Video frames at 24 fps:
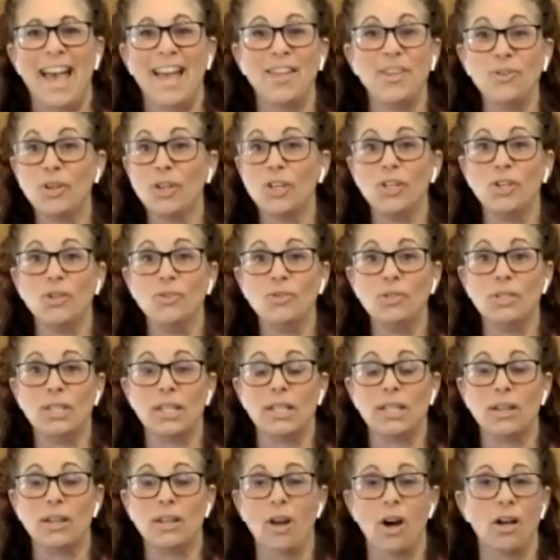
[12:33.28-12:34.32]
And you can use
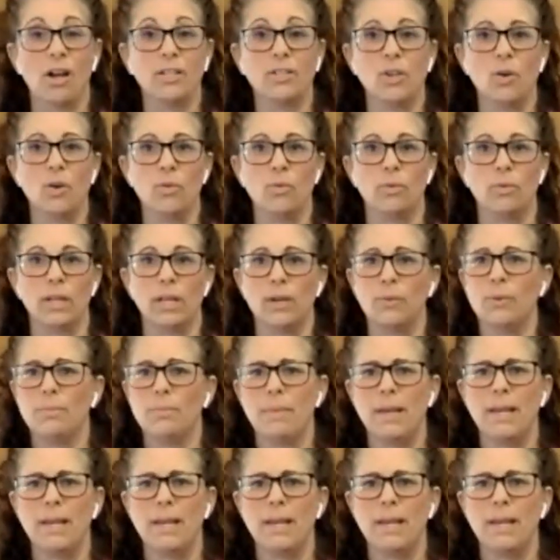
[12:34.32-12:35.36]
it on its own. It
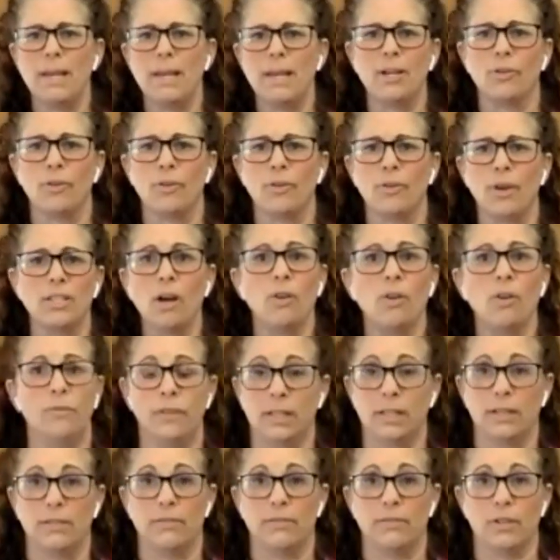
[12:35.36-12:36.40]
would make a great
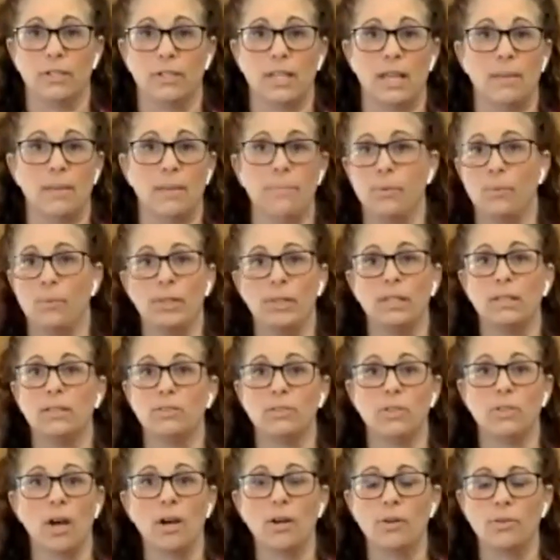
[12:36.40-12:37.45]
taco filling, for example, with
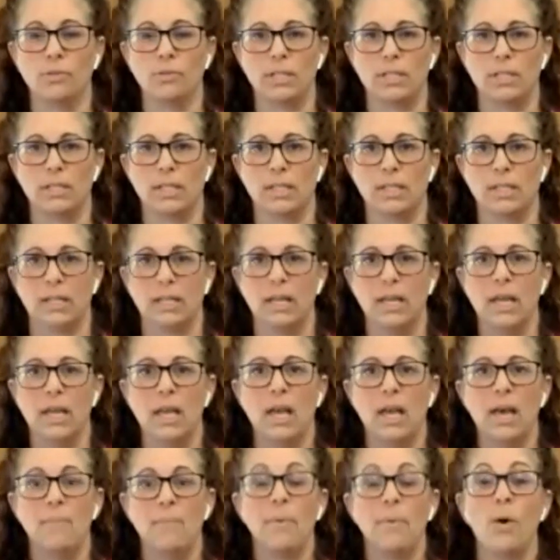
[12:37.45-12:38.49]
a little taco seasoning.
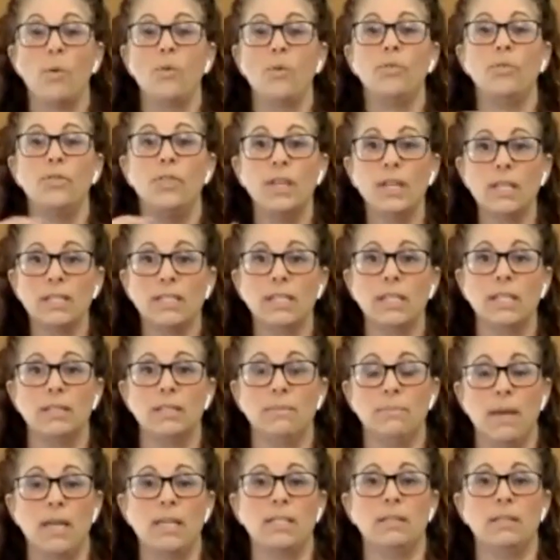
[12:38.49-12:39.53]
But this is
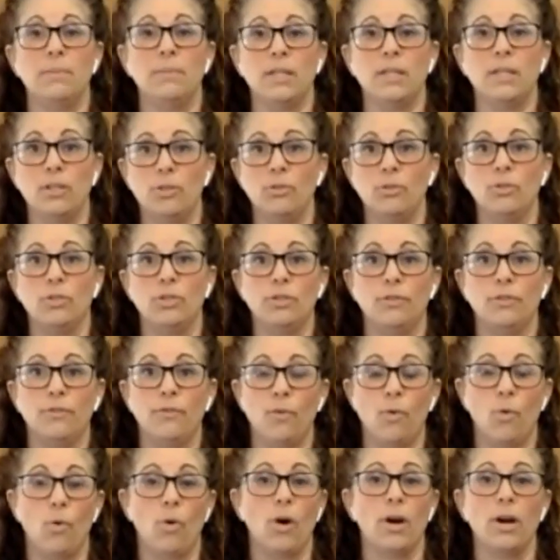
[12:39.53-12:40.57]
meant to be used
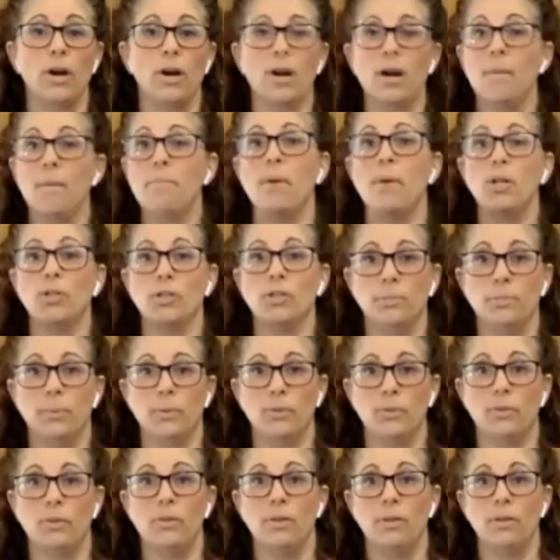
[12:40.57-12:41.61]
for
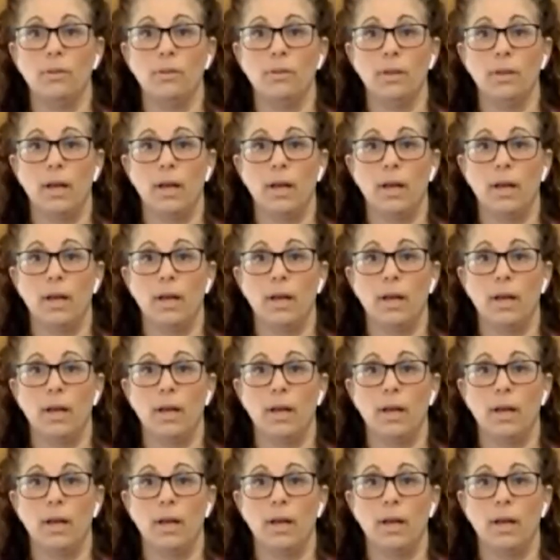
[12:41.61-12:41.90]
multiple